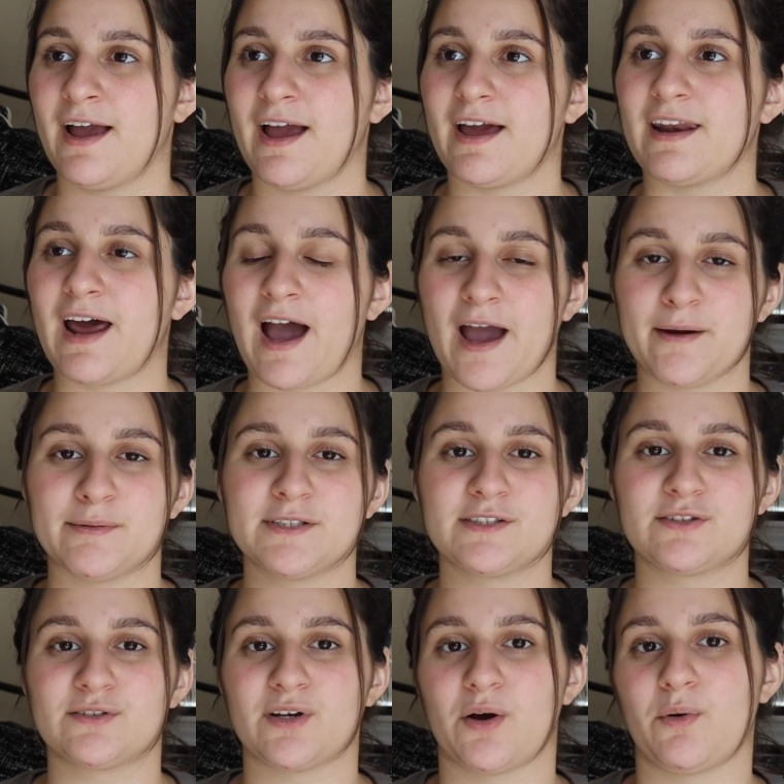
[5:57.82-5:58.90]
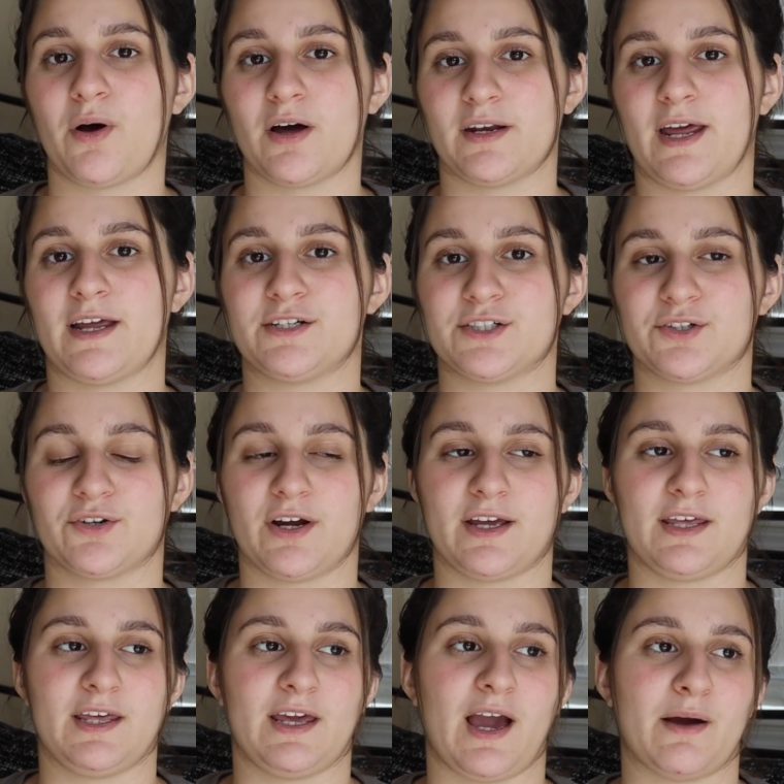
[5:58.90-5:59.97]
and I was so on edge and
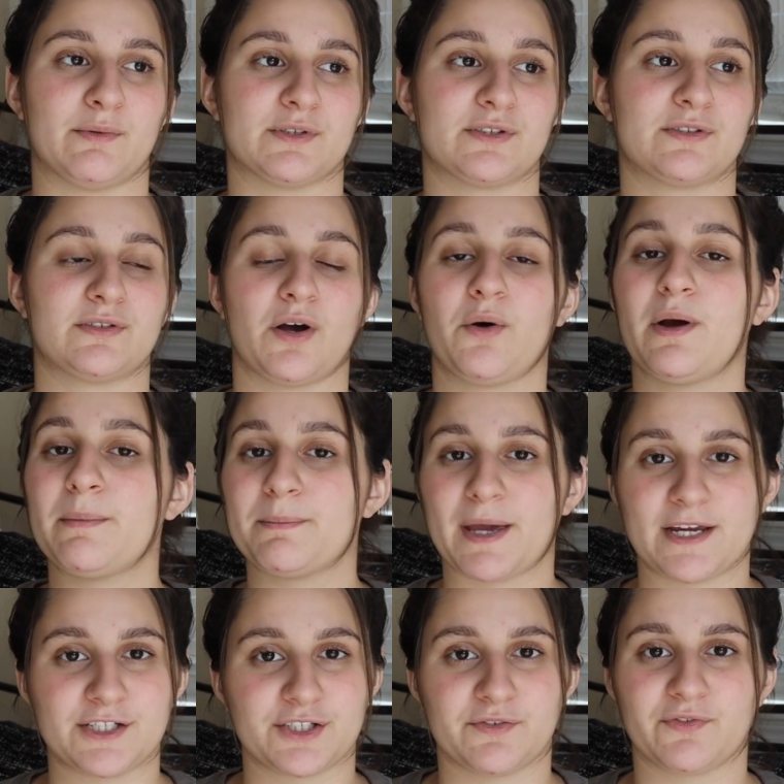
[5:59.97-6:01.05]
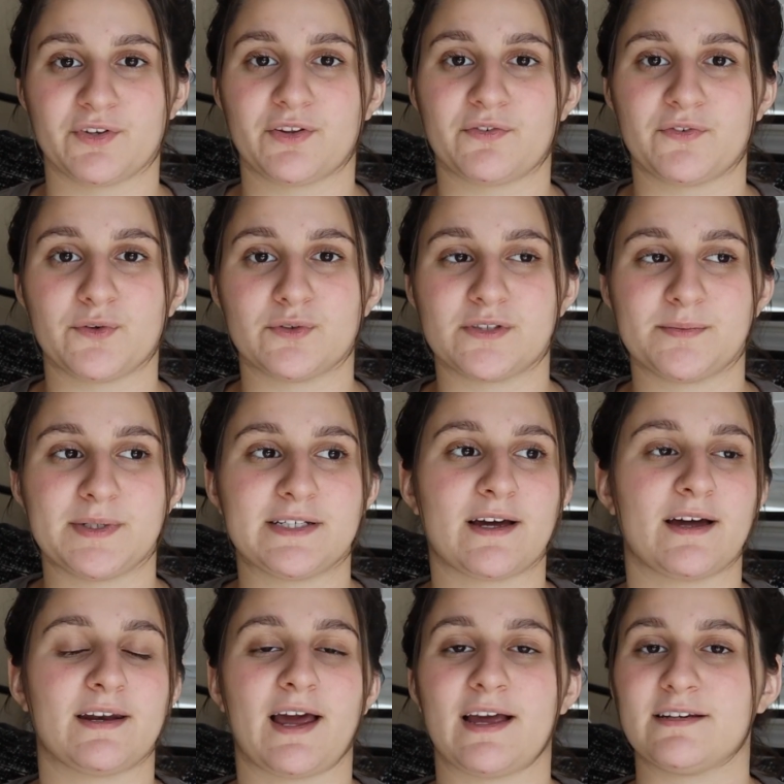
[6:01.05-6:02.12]
cranky. I was so impatient for the food to be
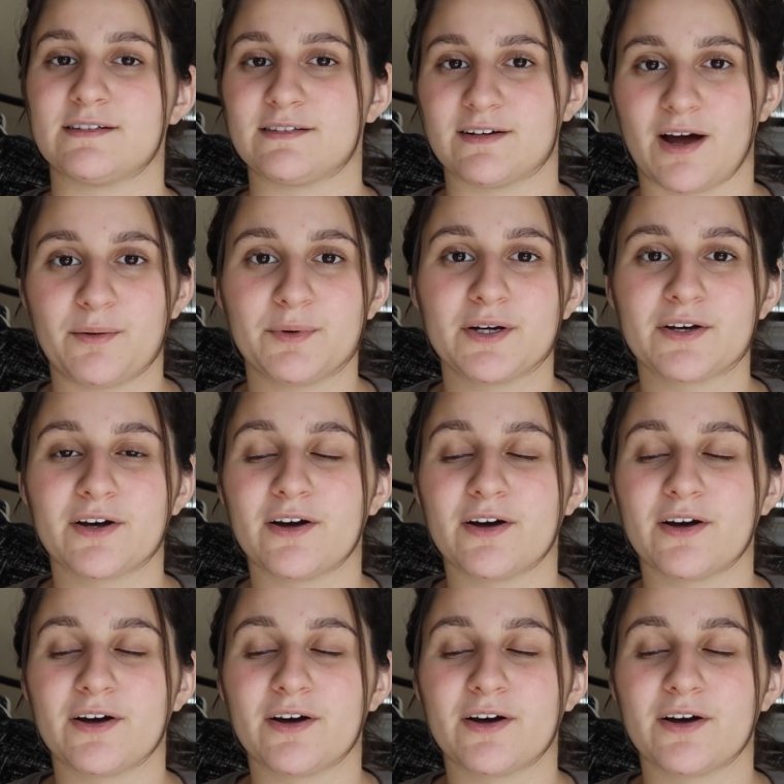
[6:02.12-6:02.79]
done. I did not want to